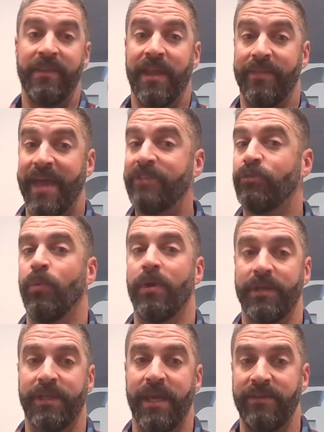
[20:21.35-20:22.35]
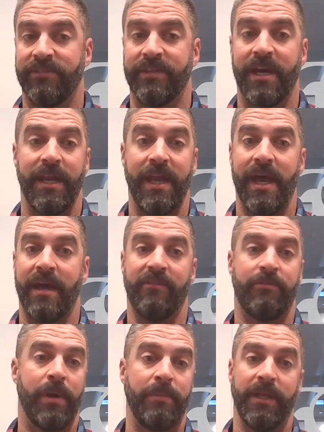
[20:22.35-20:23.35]
Now, that's one case study out
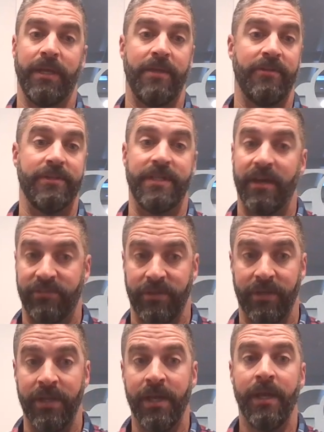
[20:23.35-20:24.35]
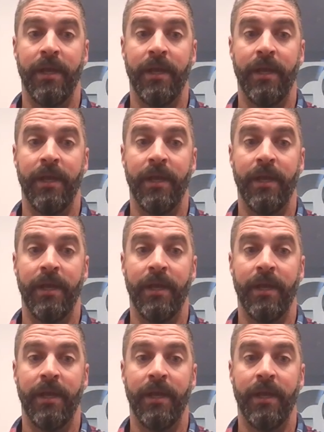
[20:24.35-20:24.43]
of probably another dozen